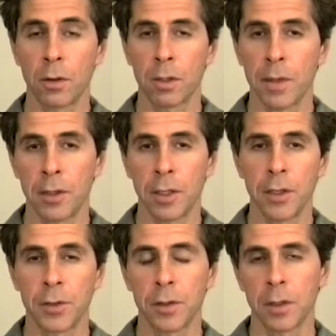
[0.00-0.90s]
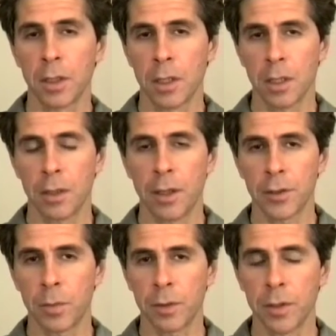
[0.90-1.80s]
all the meditation
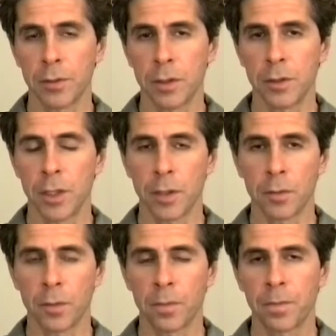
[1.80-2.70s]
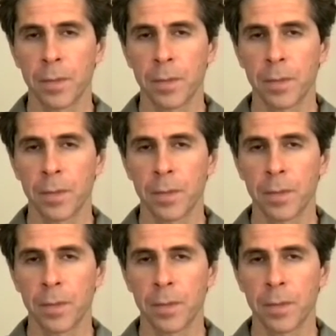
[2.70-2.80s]
disciplines in general,